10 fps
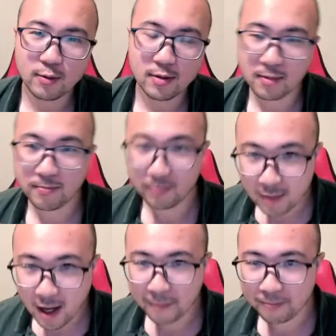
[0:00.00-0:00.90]
then
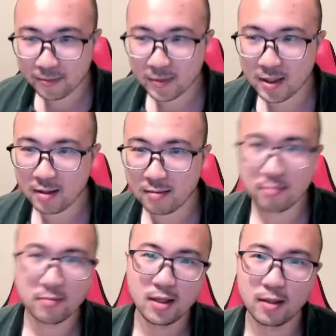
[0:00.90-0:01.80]
yeah, then
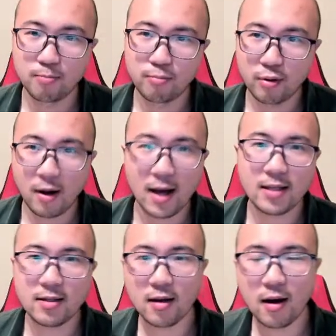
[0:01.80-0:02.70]
the
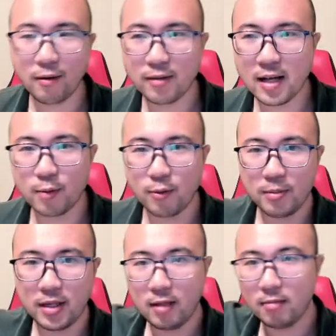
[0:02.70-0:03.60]
price of that will
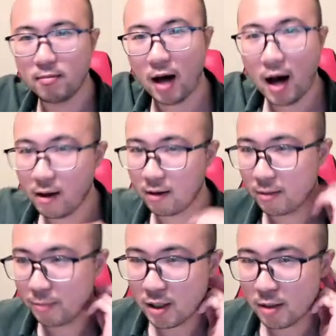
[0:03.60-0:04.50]
be higher
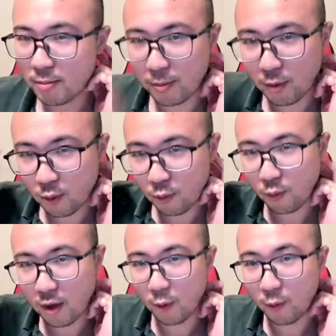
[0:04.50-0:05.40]
because people
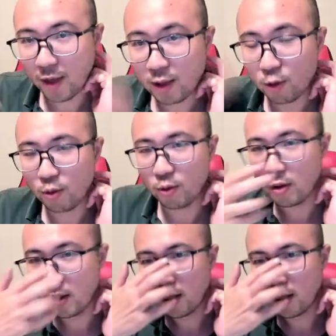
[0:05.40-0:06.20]
are willing to